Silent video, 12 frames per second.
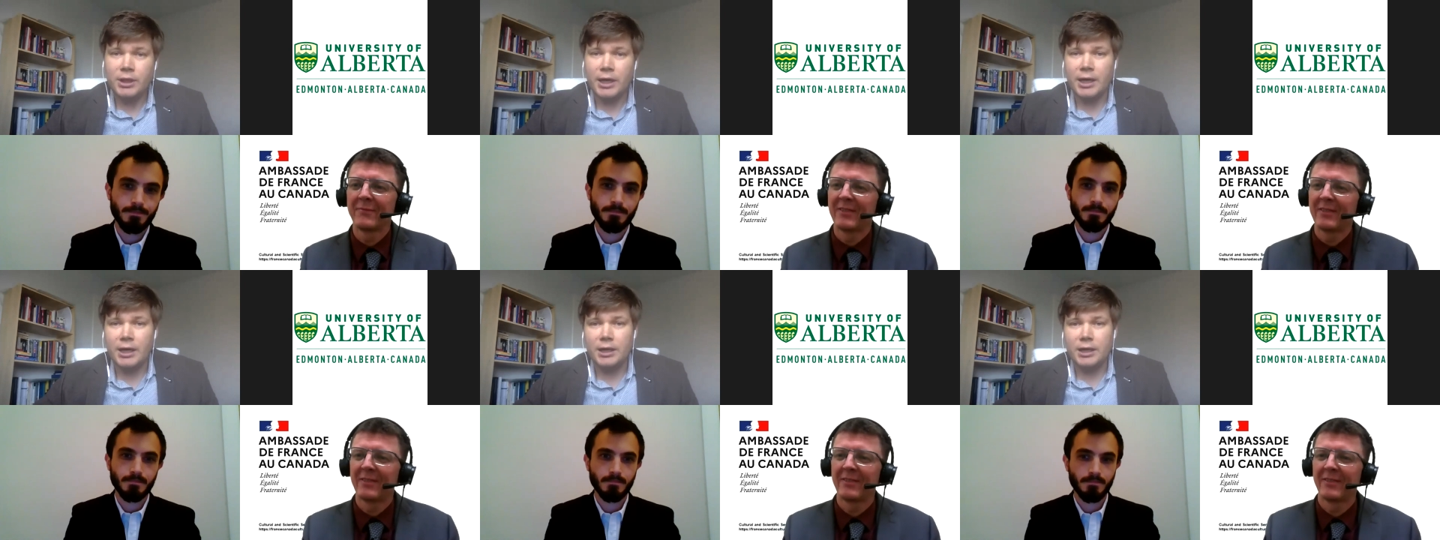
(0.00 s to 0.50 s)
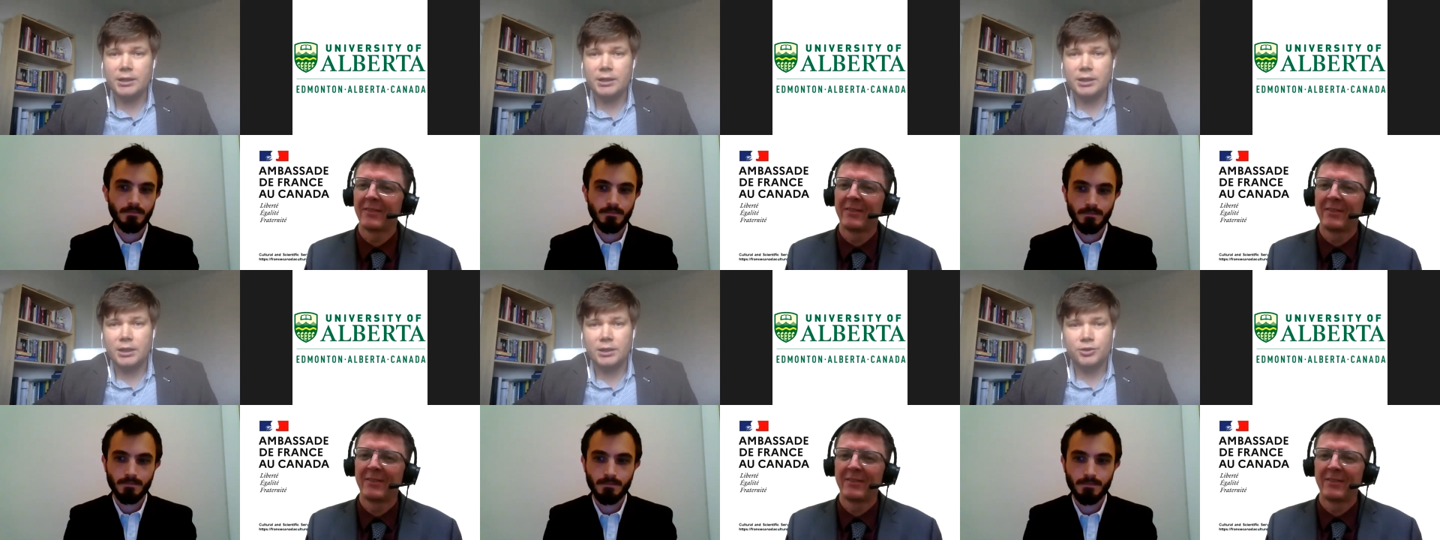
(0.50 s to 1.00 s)
Speaker 1: and
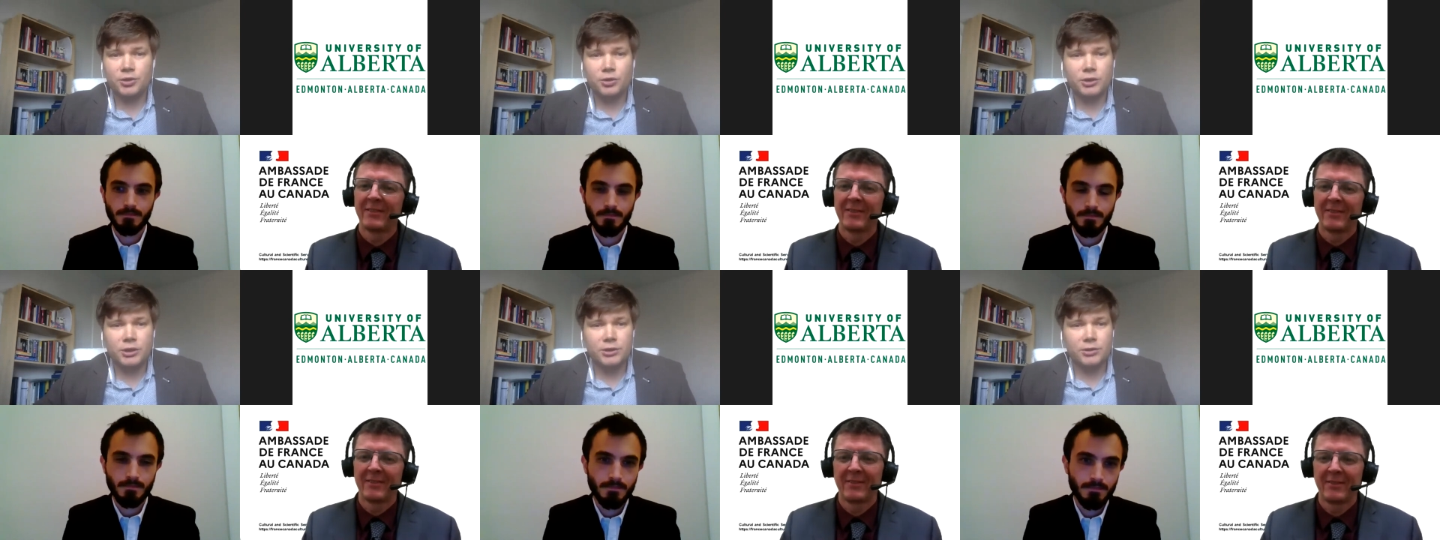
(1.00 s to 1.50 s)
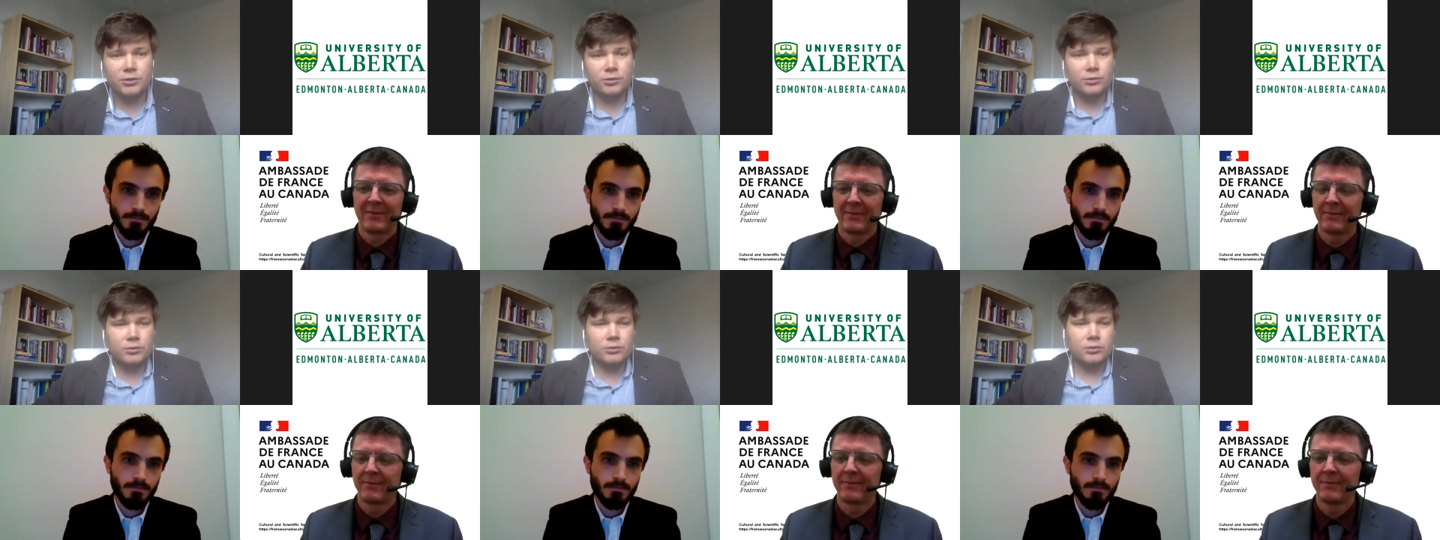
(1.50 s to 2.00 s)
uh, turn it
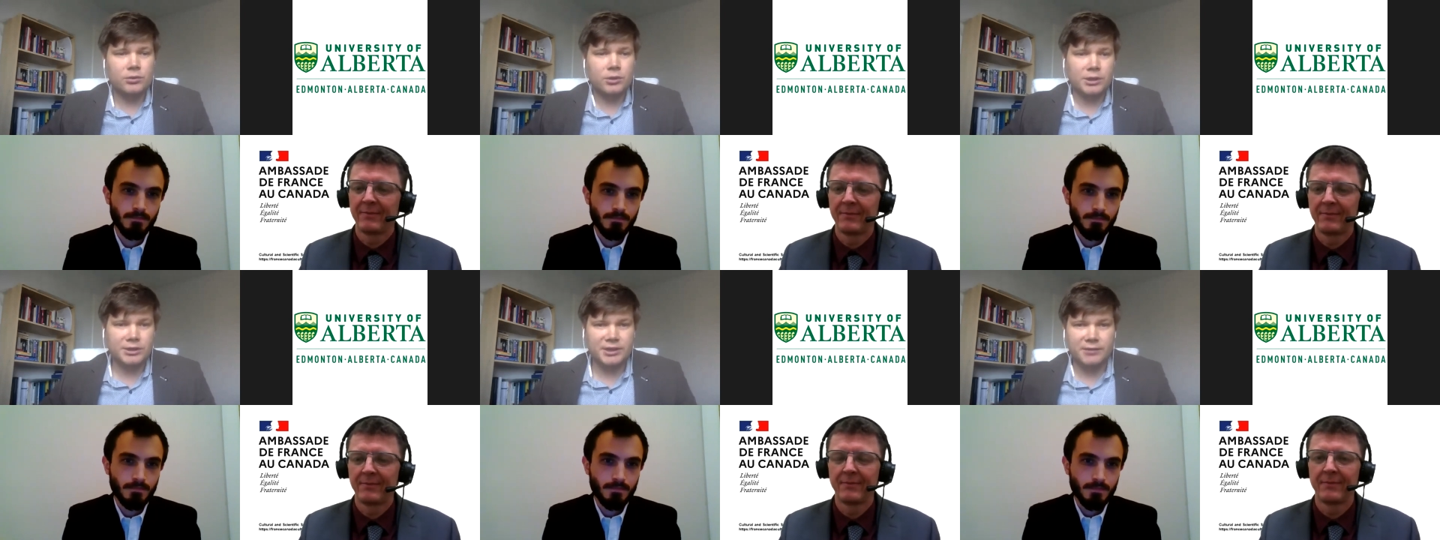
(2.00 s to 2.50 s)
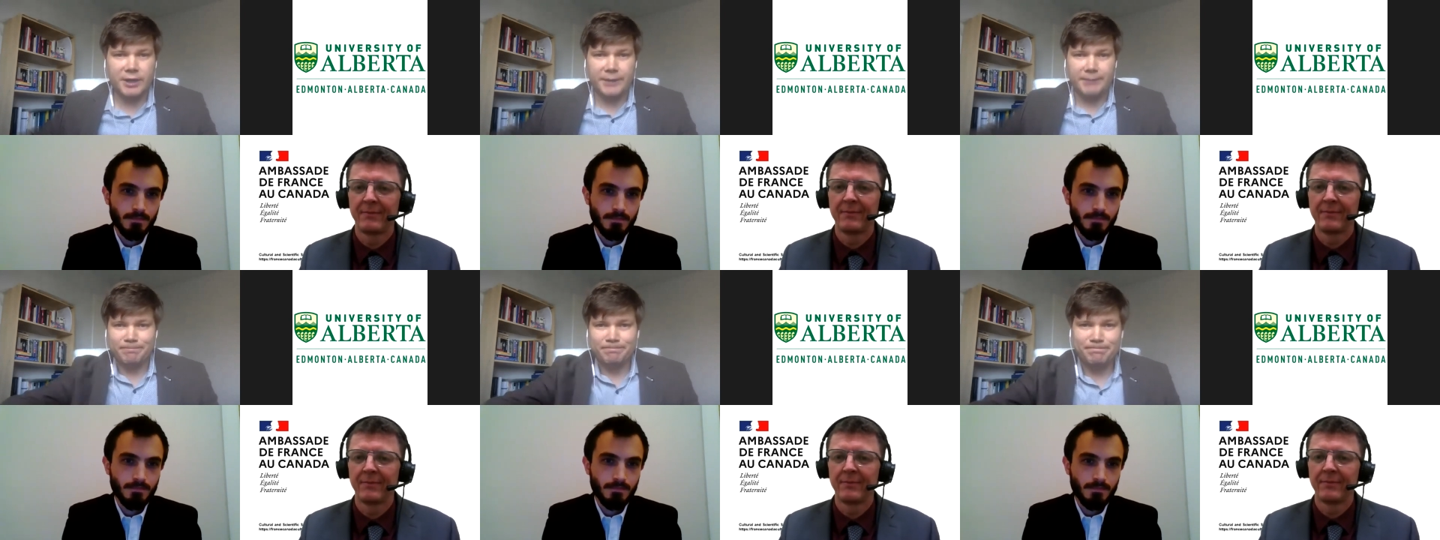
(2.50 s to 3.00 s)
to Xavier.
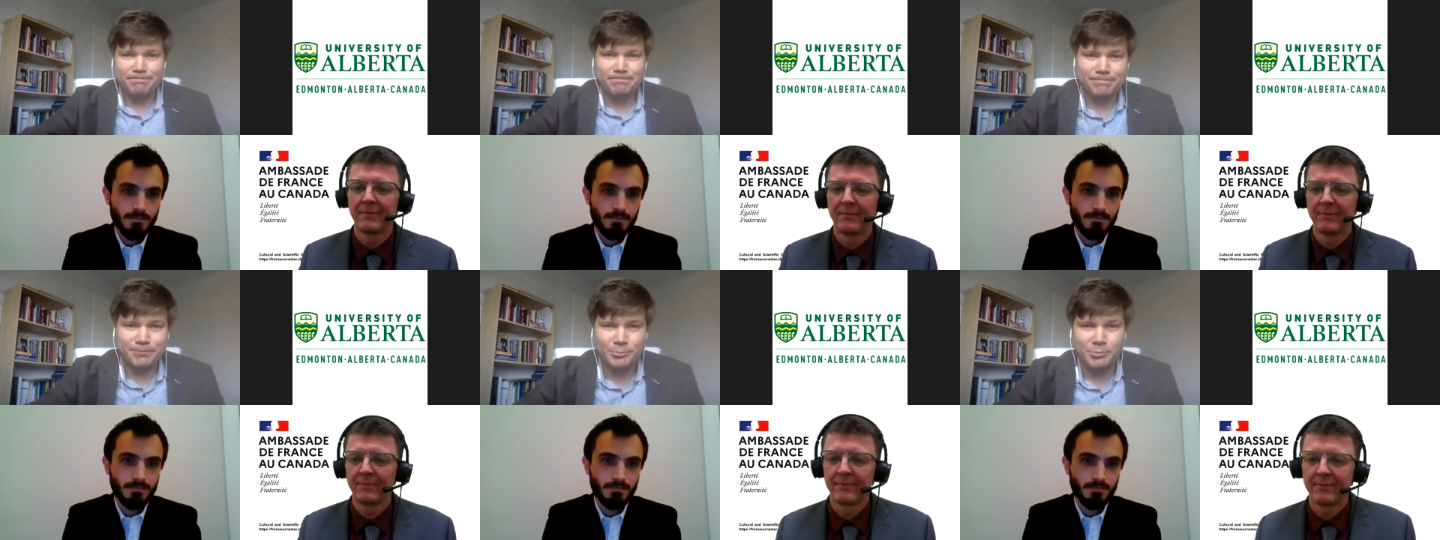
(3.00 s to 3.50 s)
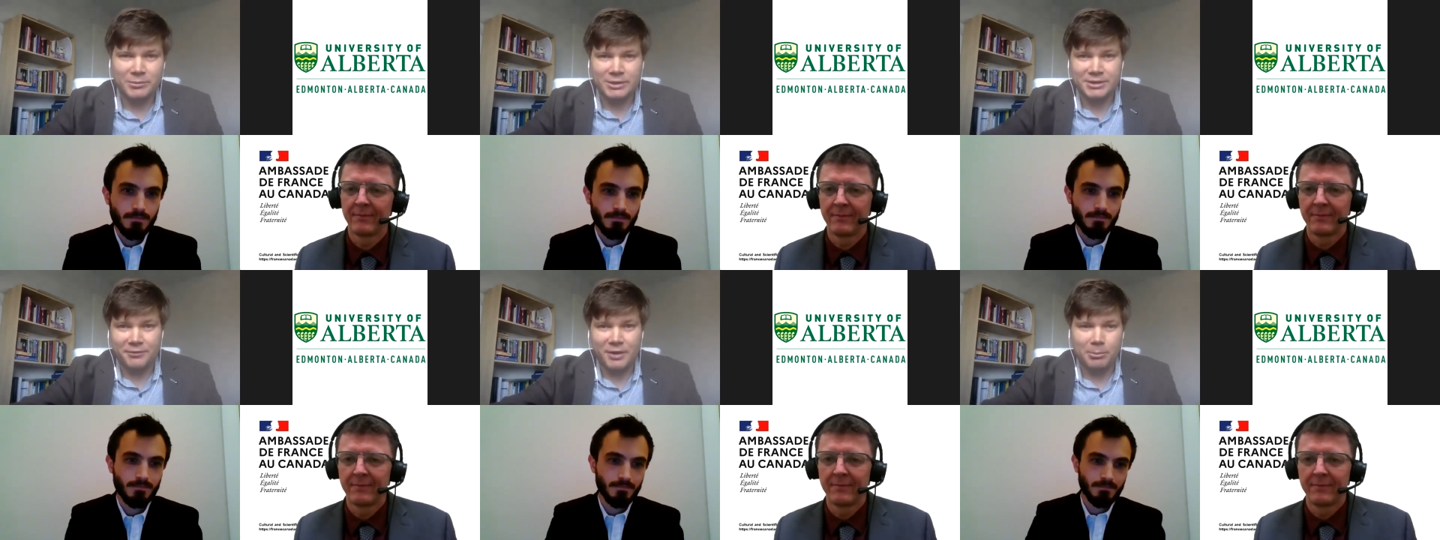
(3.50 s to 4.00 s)

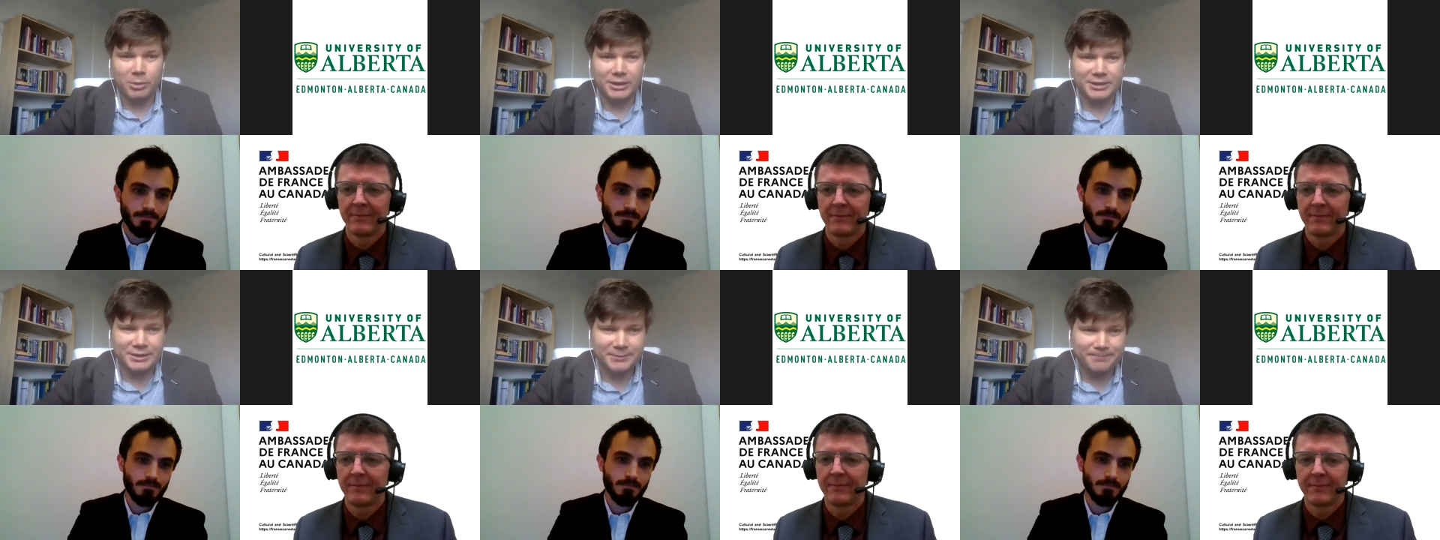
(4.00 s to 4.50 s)
Xavier, please.